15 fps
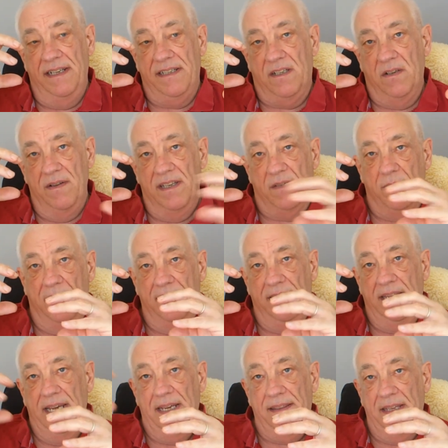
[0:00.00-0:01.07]
let's do it this way,
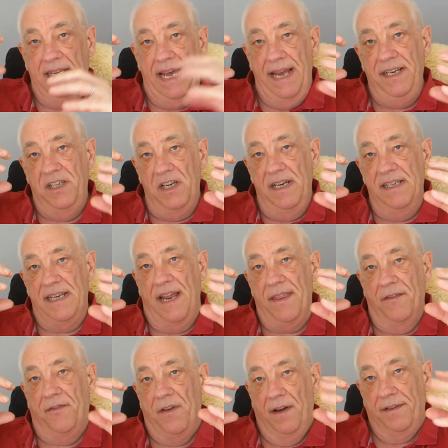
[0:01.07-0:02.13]
the engine is at
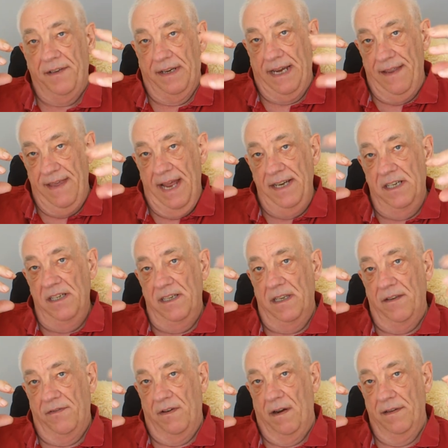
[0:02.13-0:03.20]
the front, okay, the engine's at
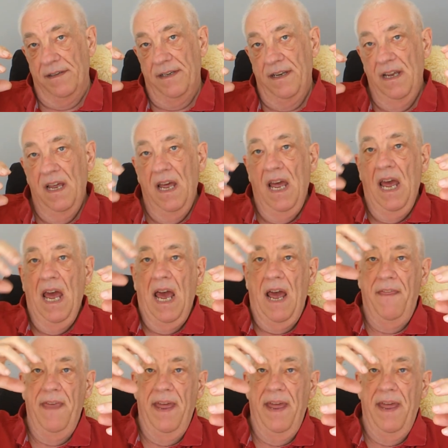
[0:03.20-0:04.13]
the front, and